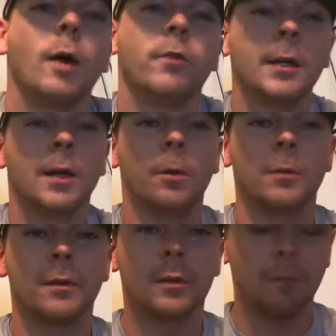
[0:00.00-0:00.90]
really hope
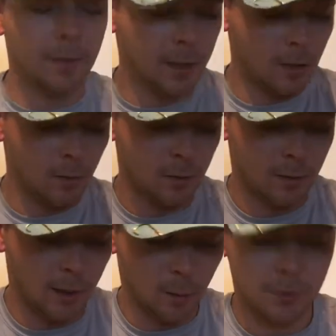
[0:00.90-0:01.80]
that this video
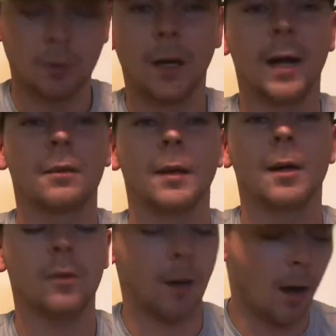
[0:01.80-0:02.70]
helps you guys
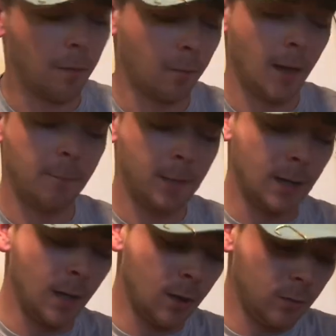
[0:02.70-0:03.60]
out. Let me
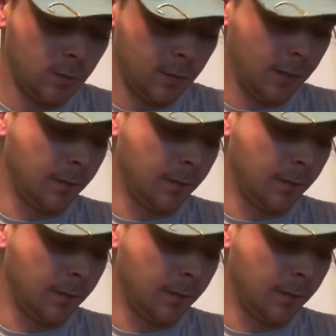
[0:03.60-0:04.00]
know in the